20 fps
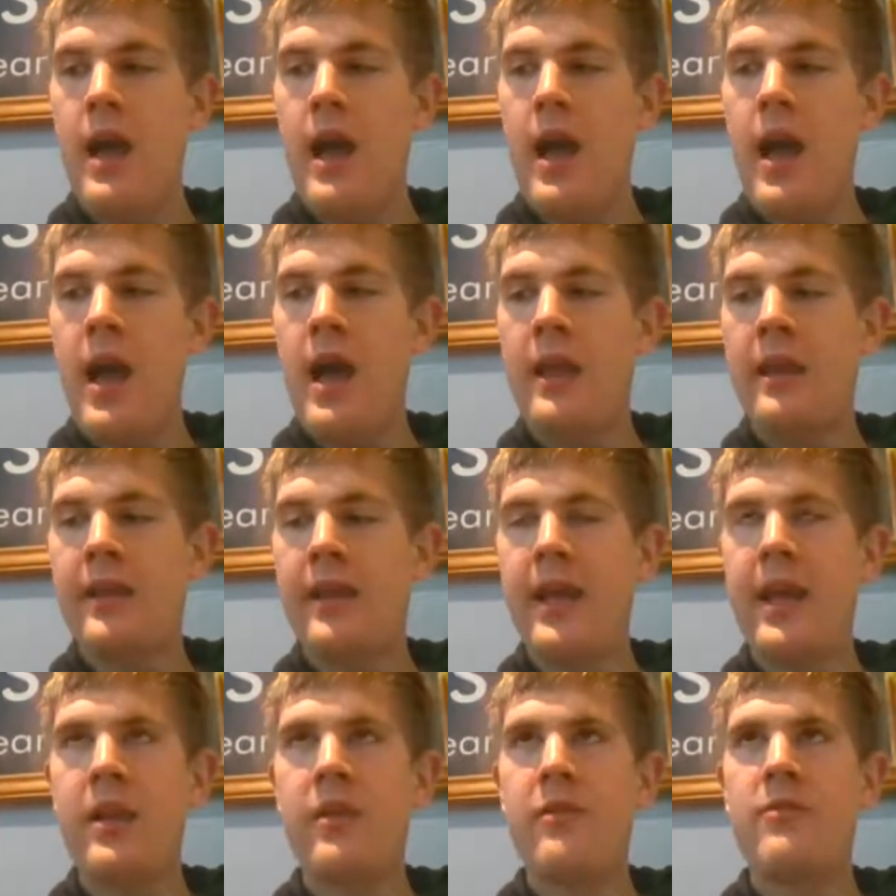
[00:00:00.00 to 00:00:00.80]
and I
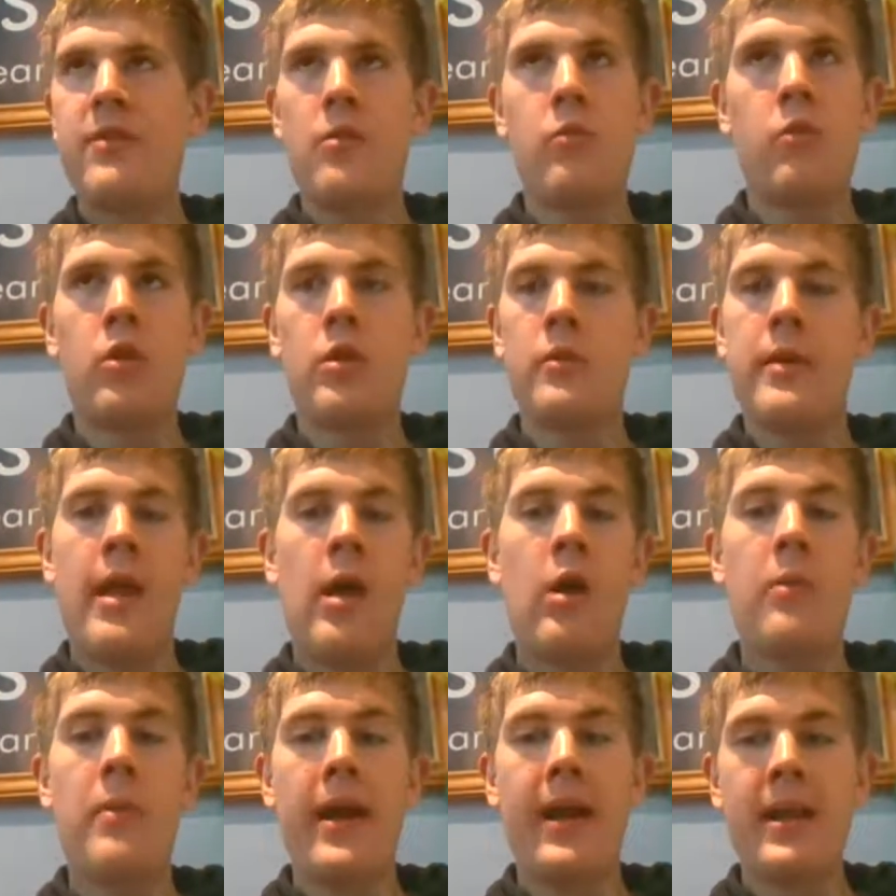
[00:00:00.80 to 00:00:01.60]
kind of didn't want to be
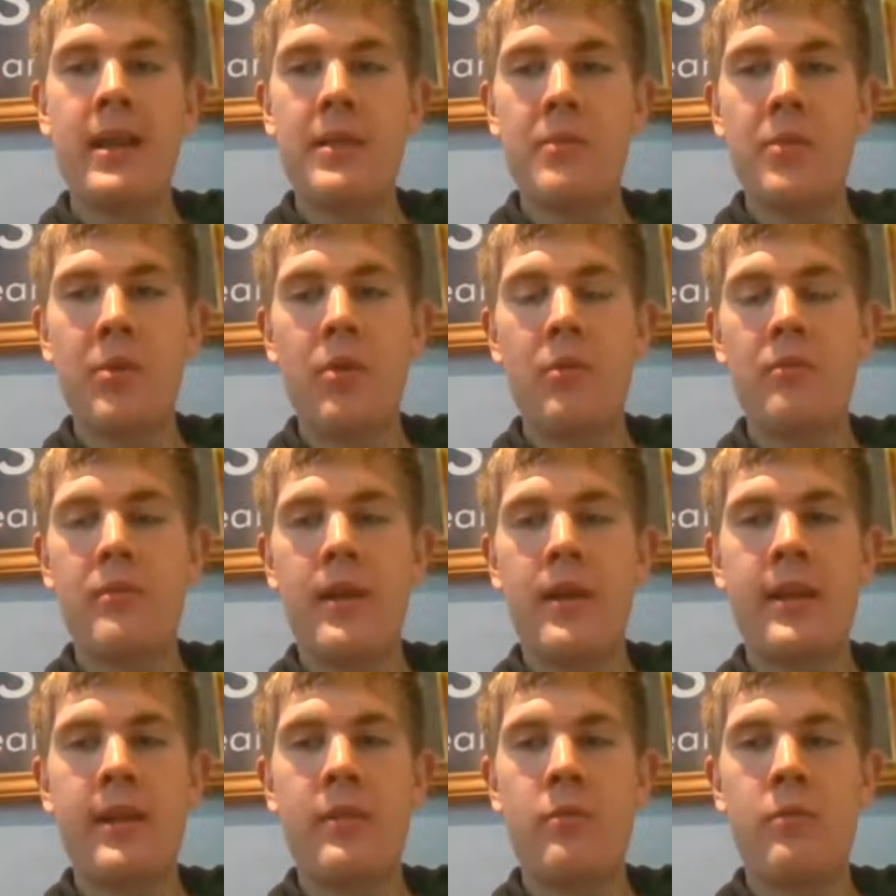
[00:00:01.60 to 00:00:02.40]
held back anymore.
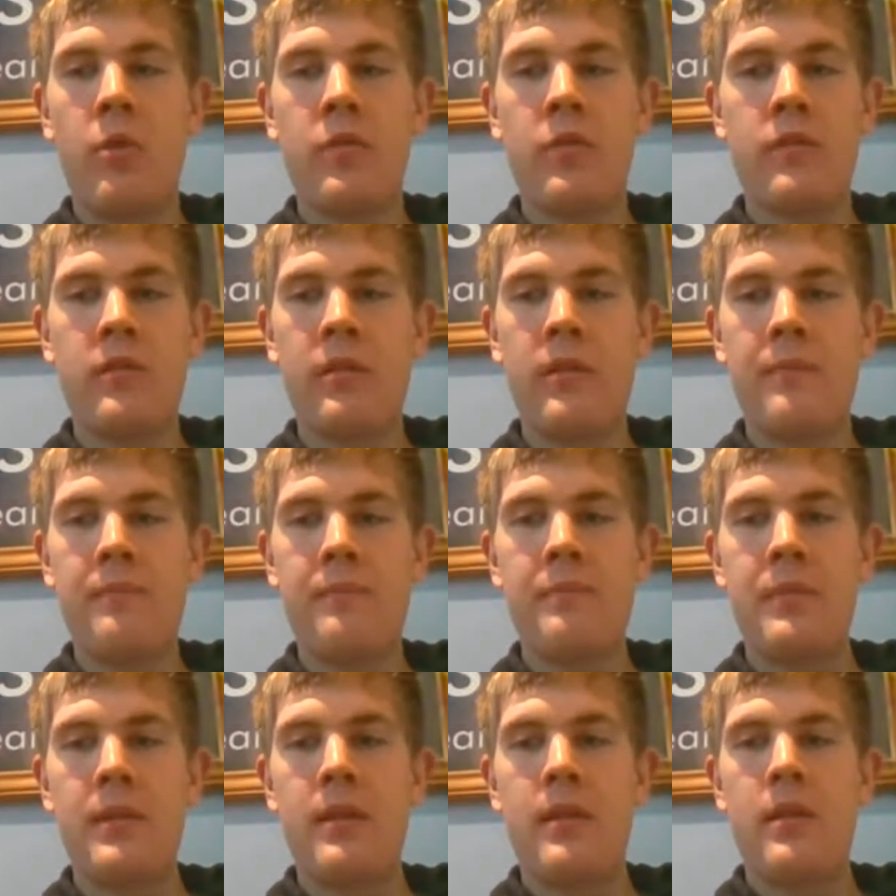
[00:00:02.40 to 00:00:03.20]
I didn't want to
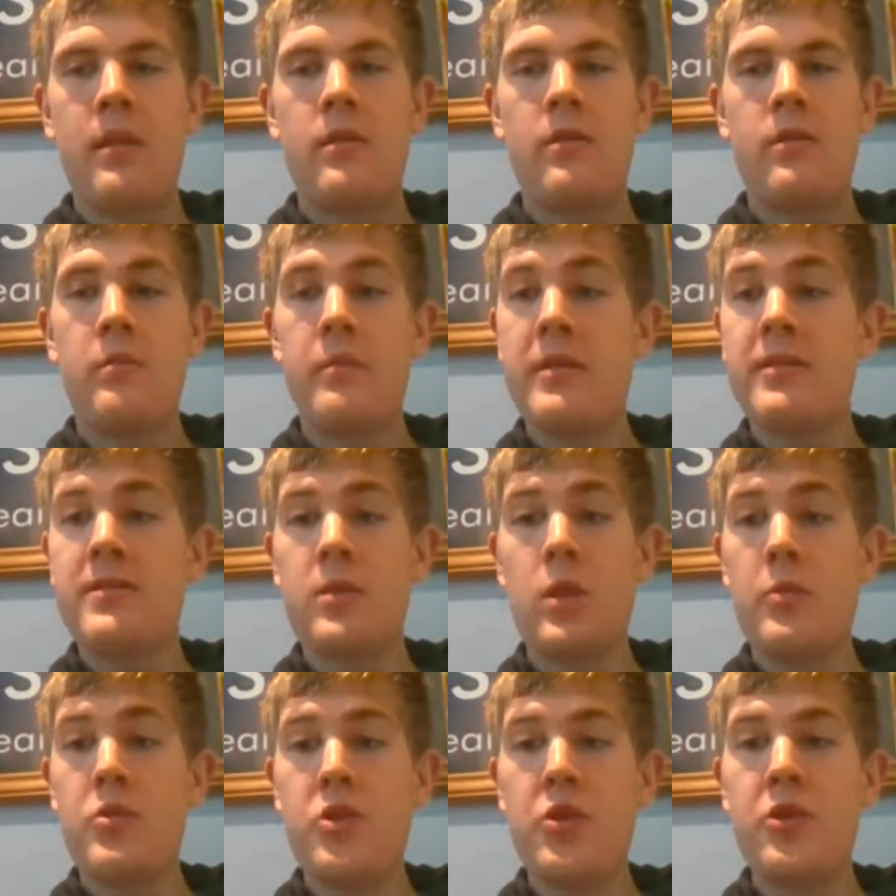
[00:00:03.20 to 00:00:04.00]
miss an
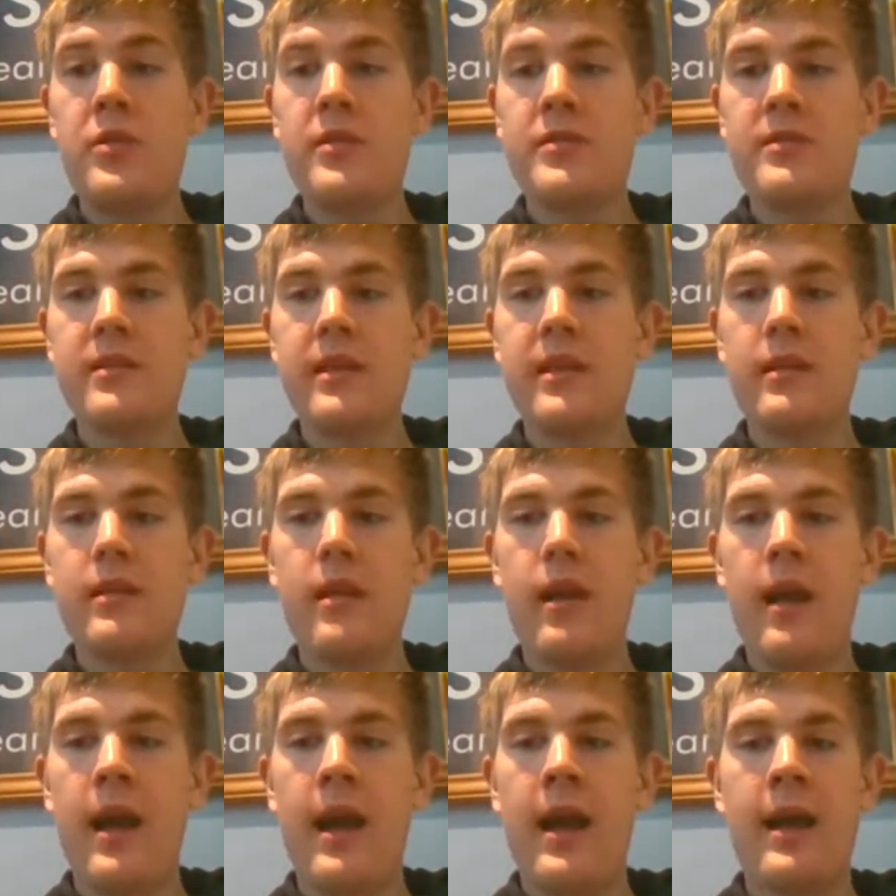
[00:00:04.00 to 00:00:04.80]
opportunity,
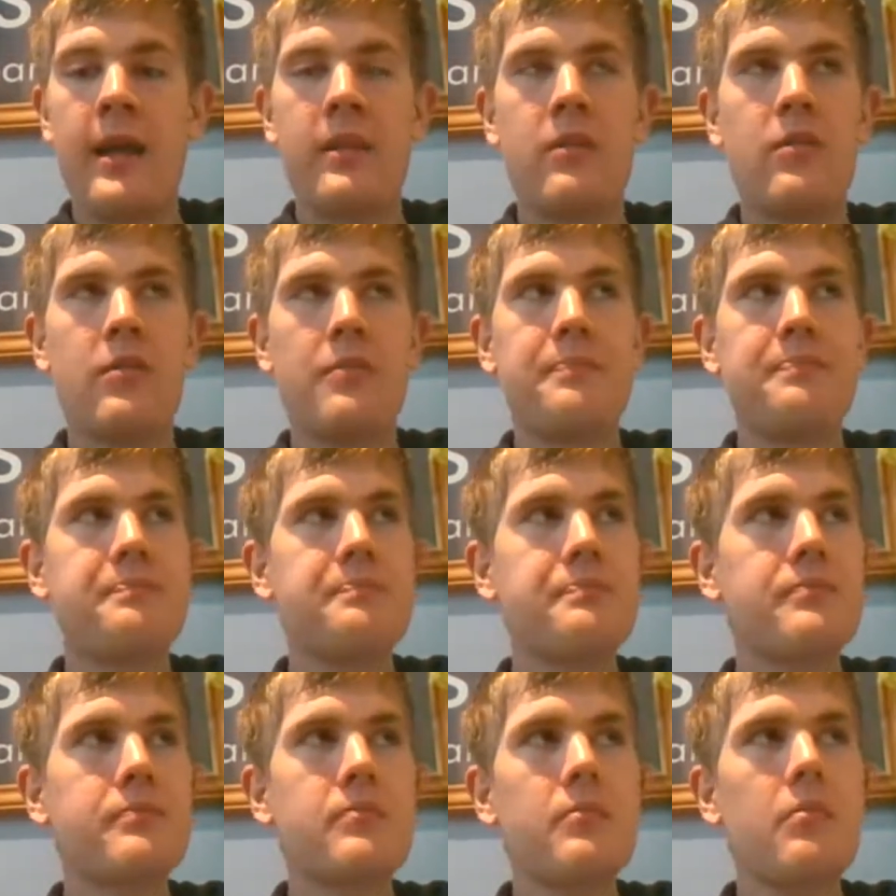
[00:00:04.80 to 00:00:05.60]
and
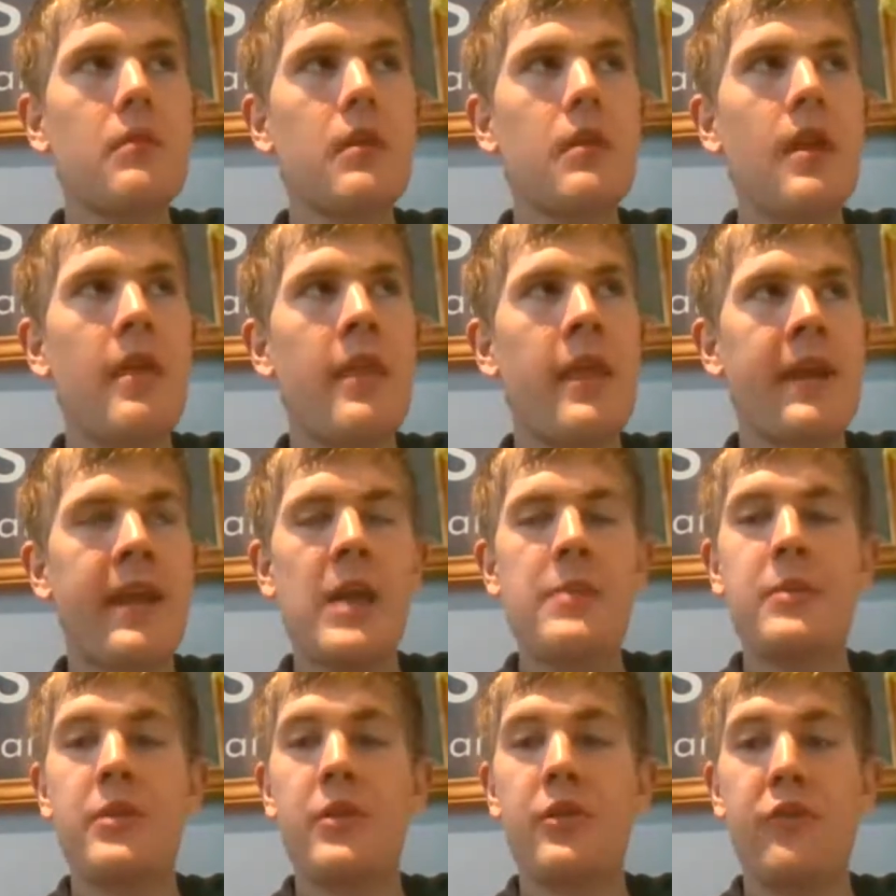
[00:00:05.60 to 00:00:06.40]
that
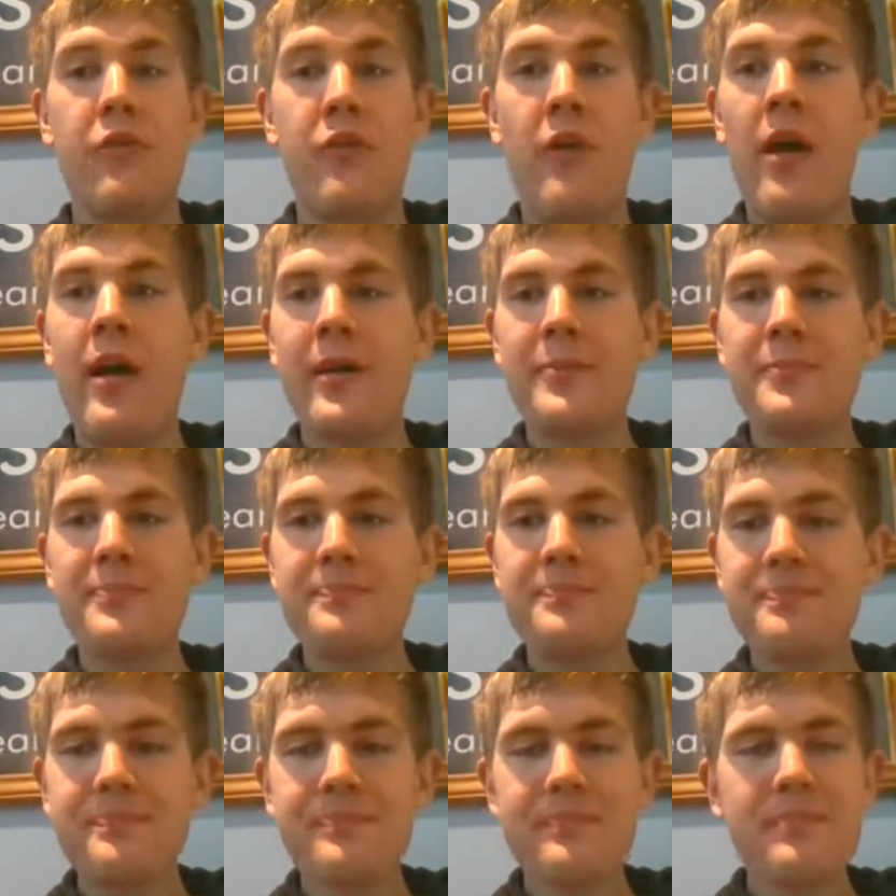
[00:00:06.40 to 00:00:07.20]
gave me this fire.
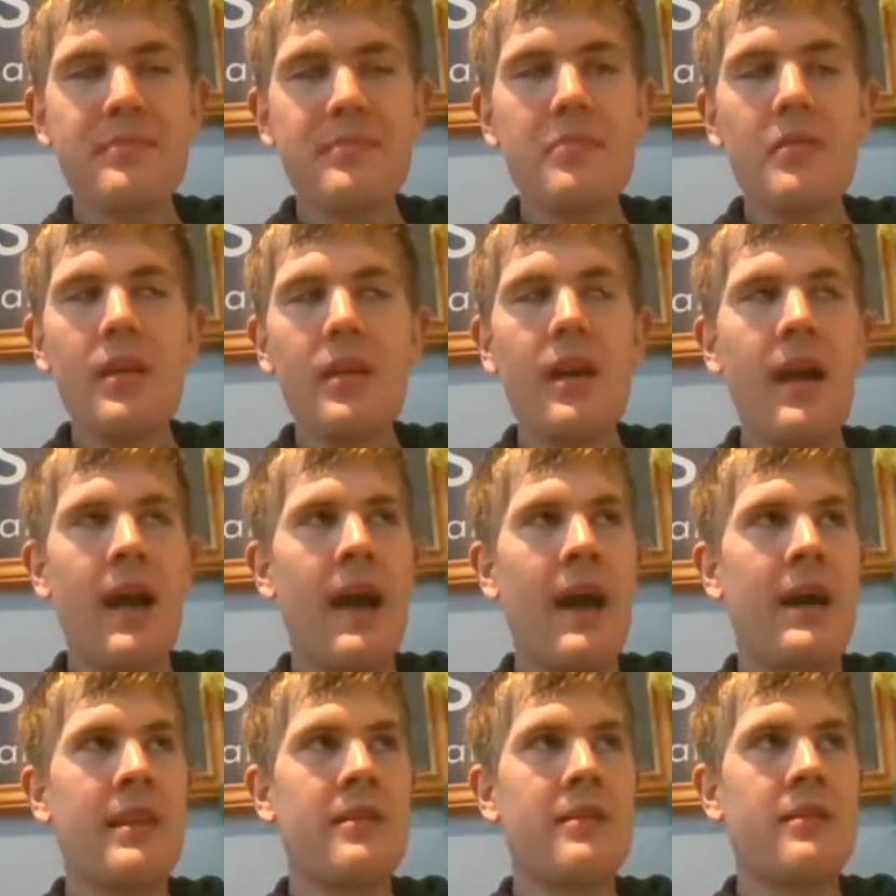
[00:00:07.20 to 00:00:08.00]

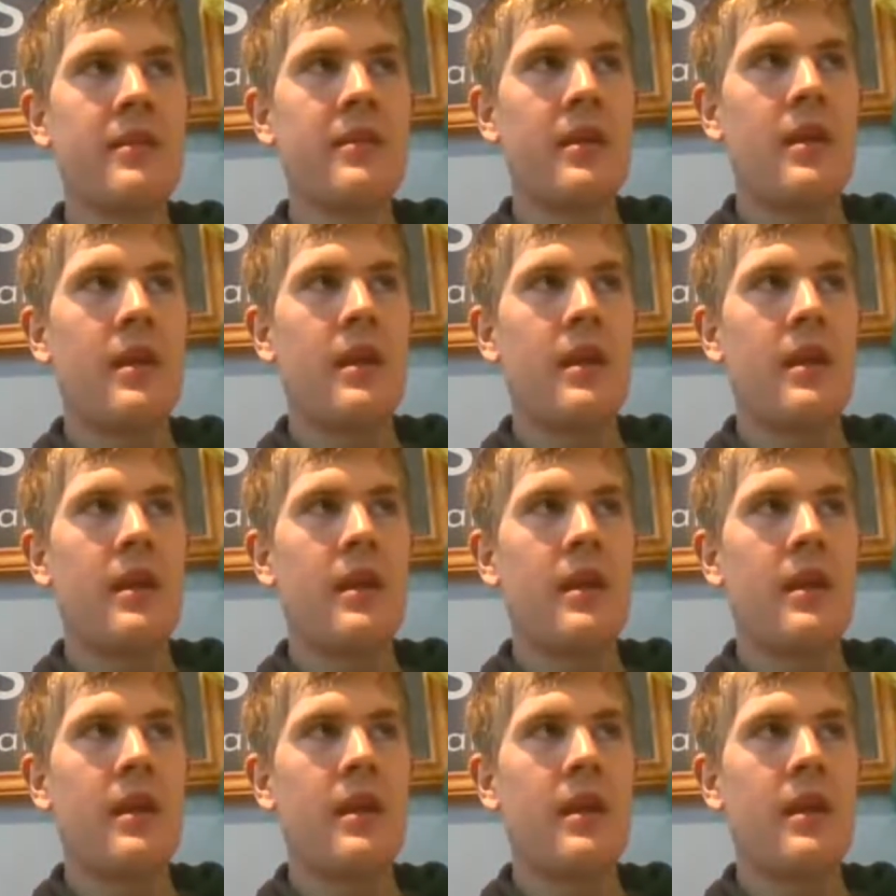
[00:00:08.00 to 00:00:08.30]
And